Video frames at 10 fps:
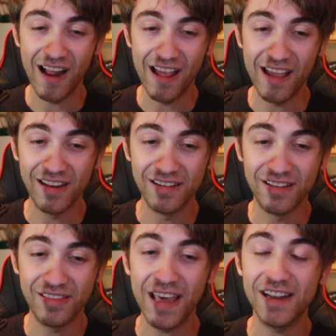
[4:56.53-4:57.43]
And
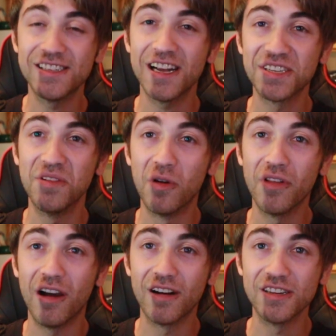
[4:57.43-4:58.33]
that is actually one of
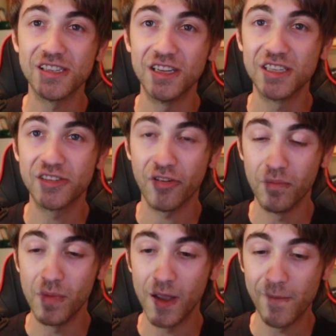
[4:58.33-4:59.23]
the hardest things for
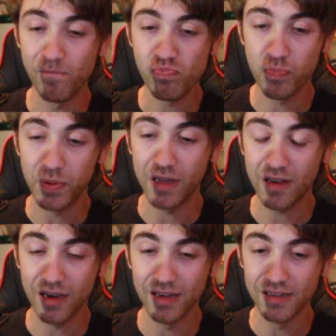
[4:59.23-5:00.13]
me
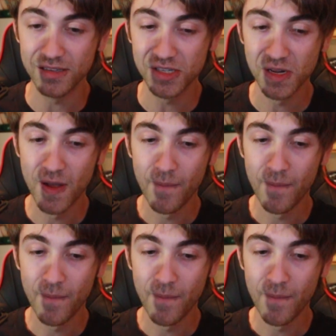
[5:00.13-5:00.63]
because